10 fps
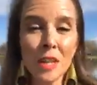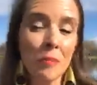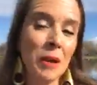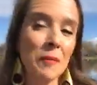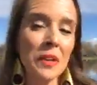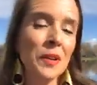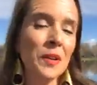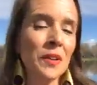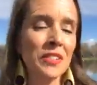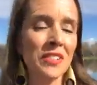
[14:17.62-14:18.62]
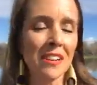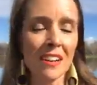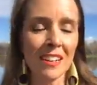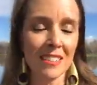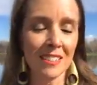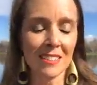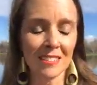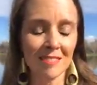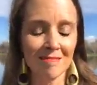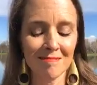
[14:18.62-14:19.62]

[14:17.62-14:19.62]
You might want to close your eyes,